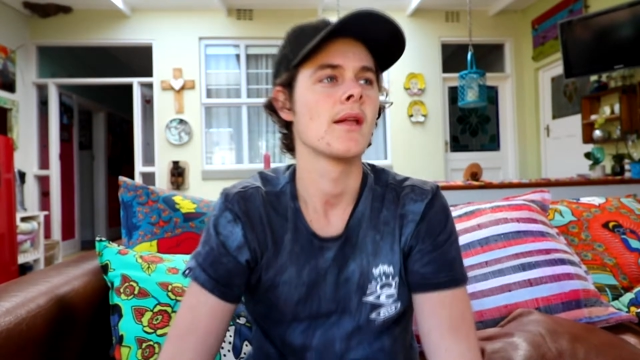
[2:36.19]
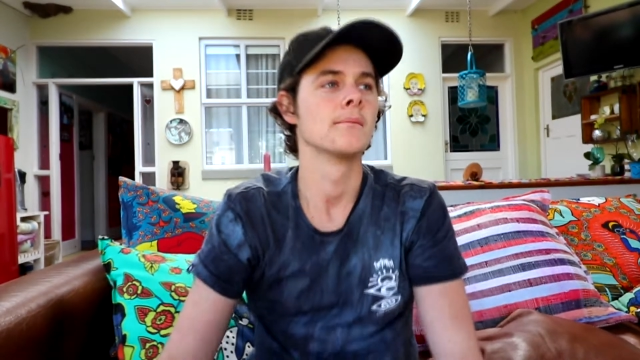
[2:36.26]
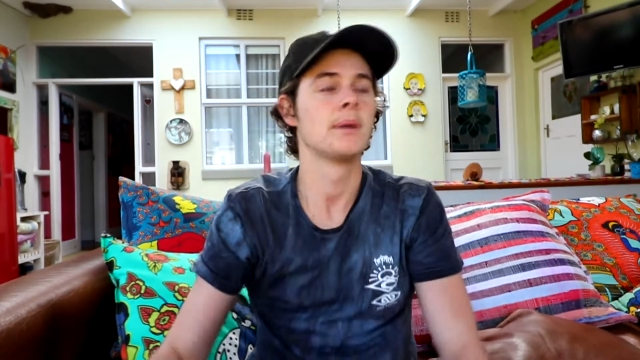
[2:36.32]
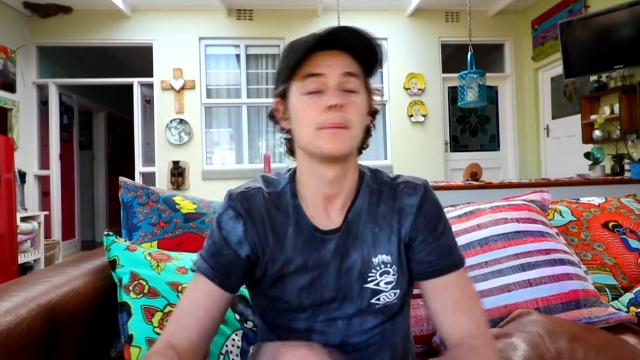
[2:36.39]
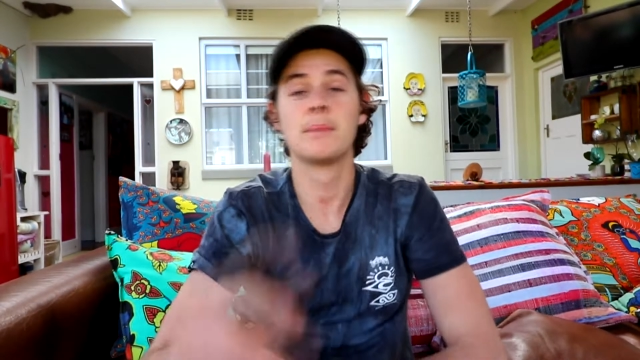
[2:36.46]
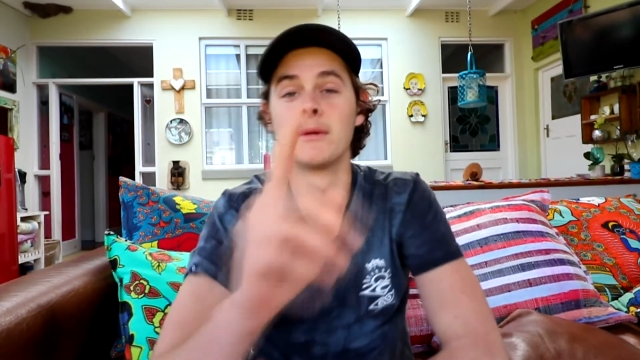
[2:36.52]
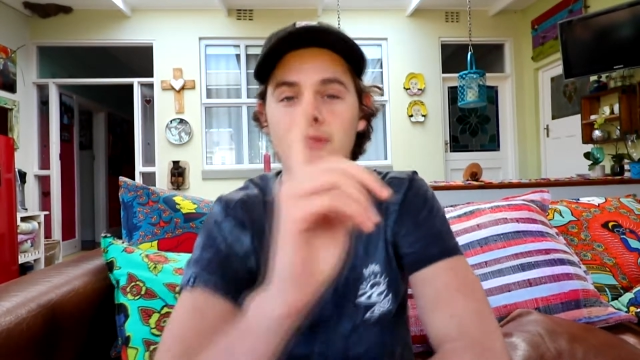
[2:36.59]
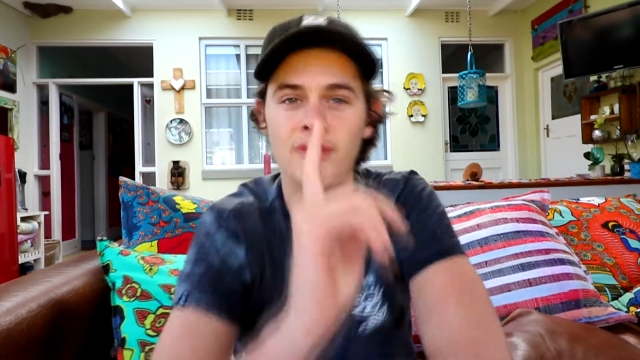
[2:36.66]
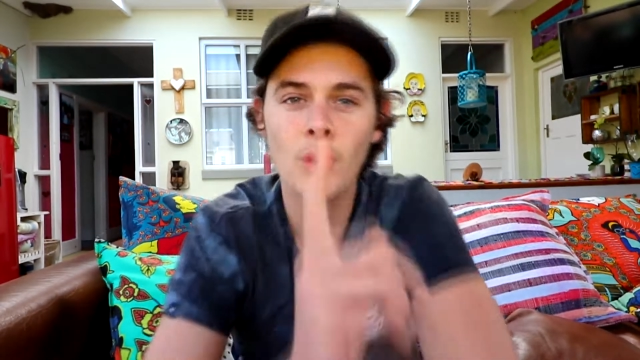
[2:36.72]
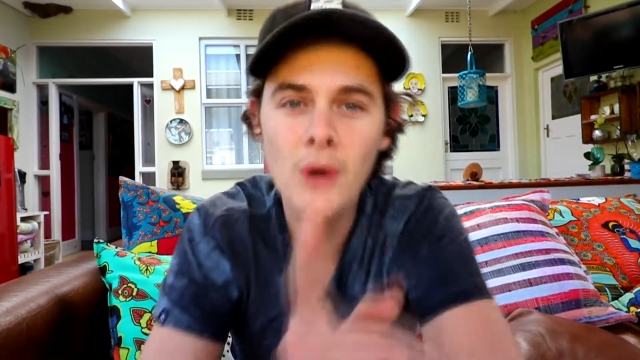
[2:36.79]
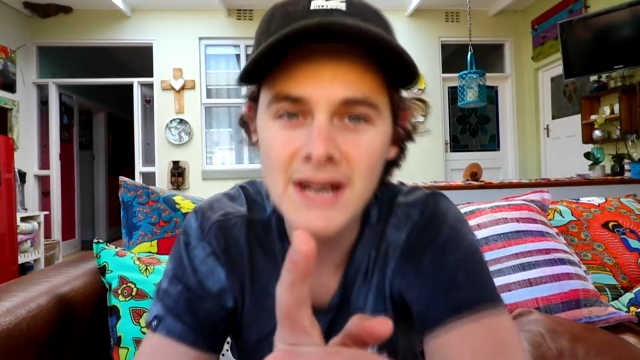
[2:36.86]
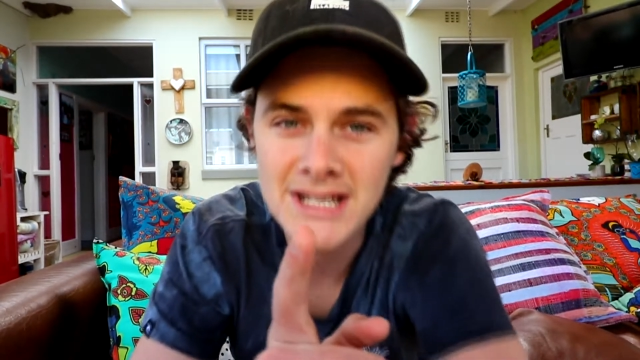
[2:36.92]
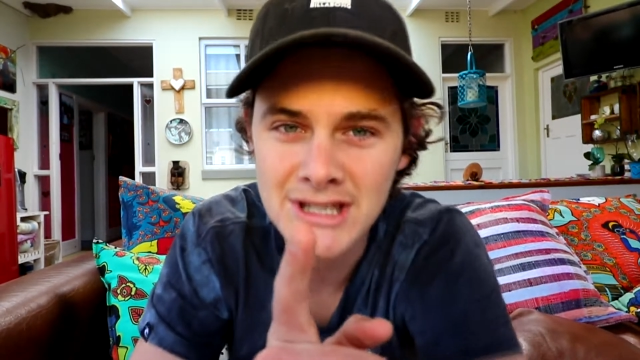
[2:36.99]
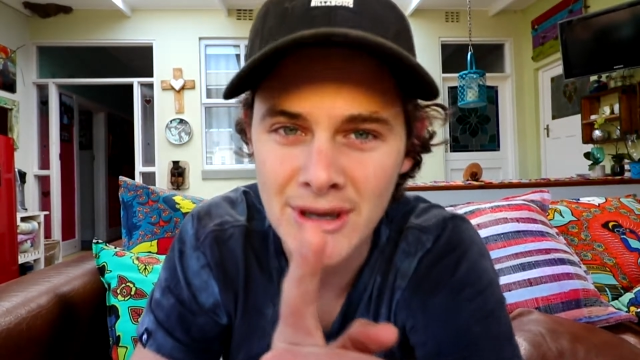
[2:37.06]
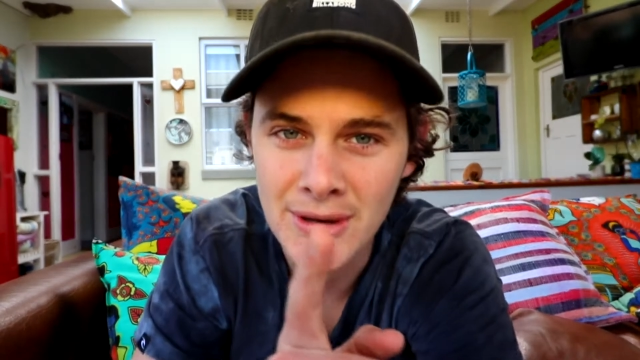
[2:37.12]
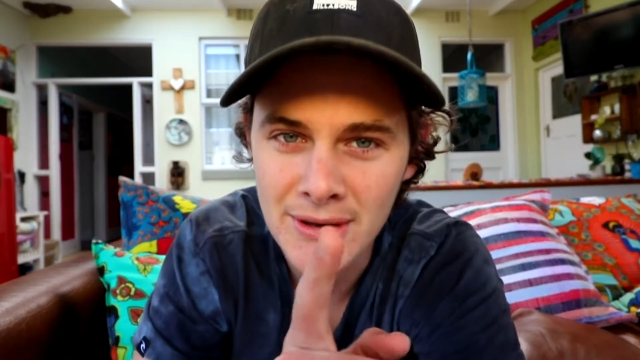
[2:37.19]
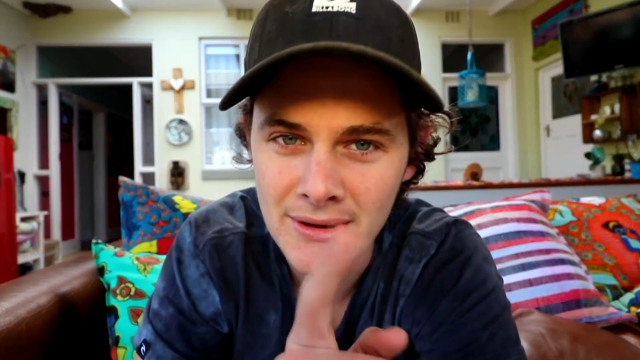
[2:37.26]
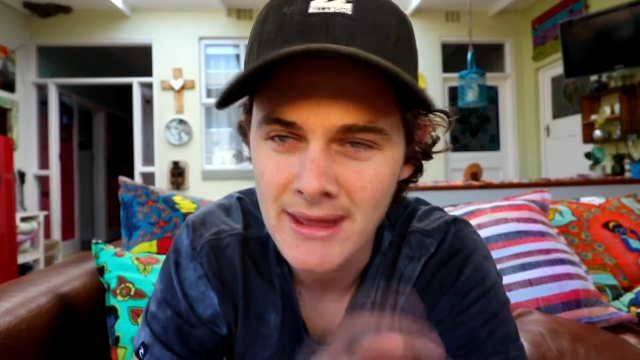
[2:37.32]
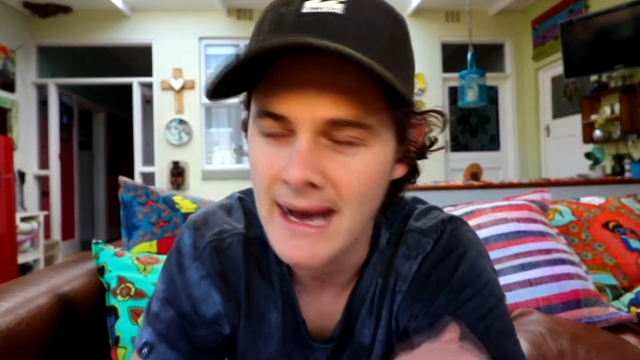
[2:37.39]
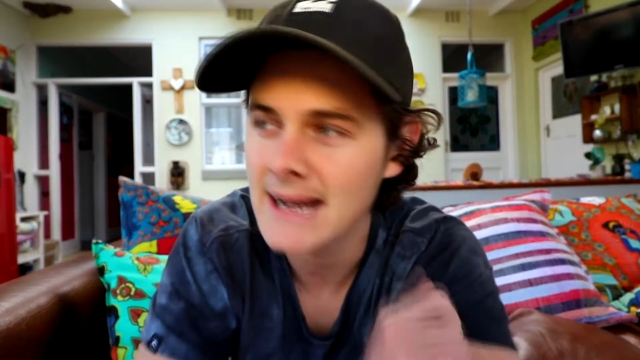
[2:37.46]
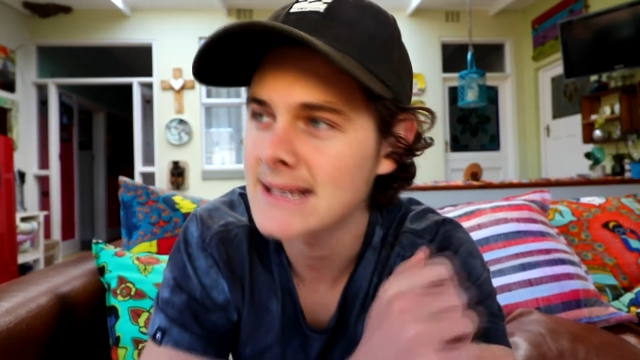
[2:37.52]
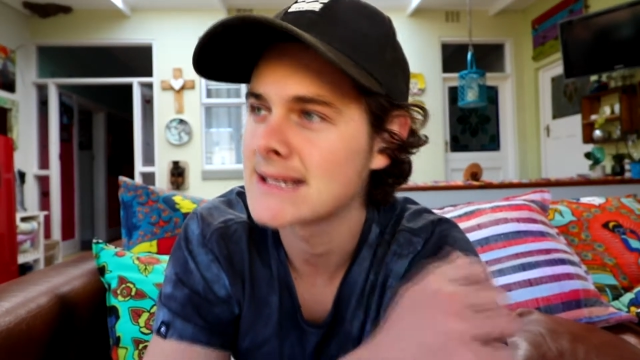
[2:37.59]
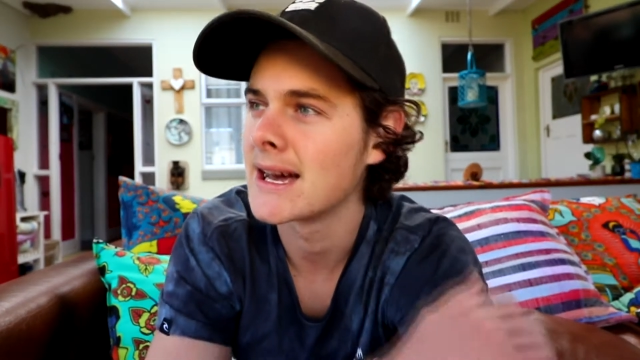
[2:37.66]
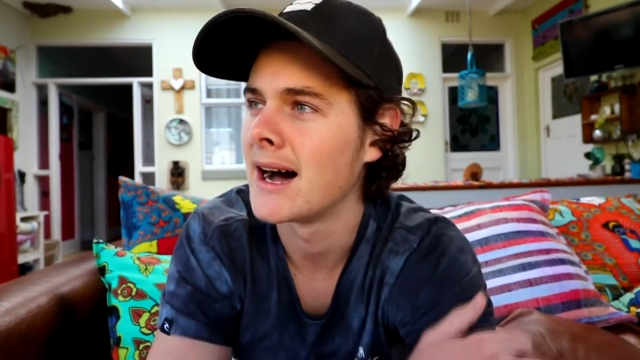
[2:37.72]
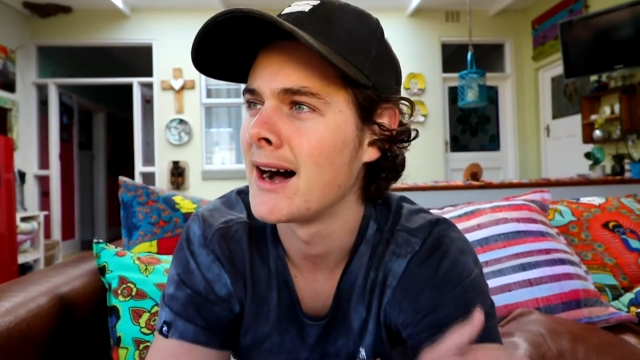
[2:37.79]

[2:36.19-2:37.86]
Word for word: But before I show you that,